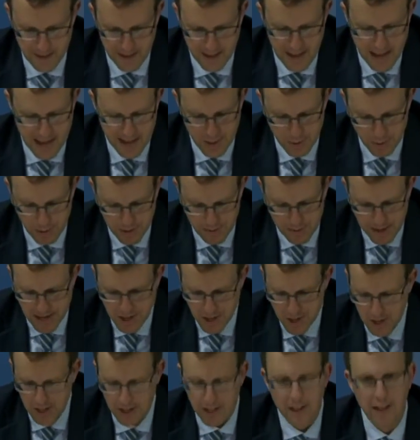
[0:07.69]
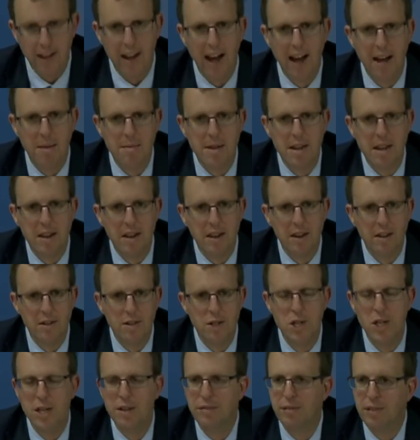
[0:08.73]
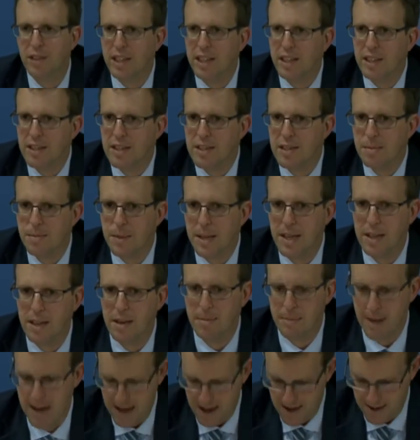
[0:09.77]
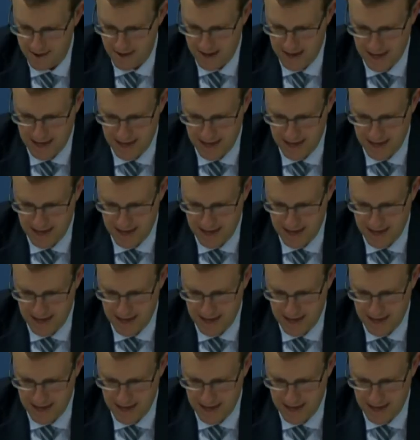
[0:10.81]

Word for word: as was mentioned, I'm here chiefly to speak about